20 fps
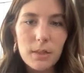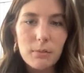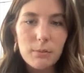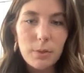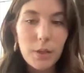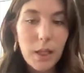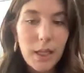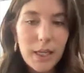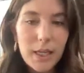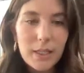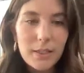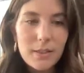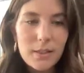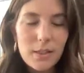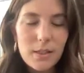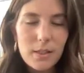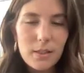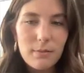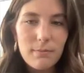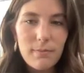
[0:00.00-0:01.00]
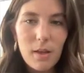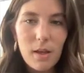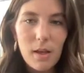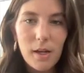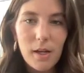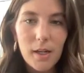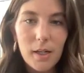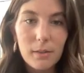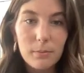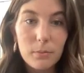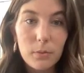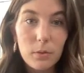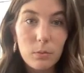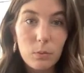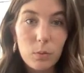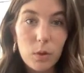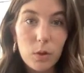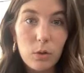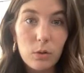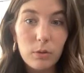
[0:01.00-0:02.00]
plants,
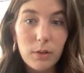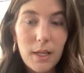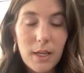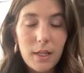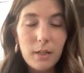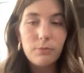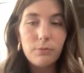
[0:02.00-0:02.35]
will kind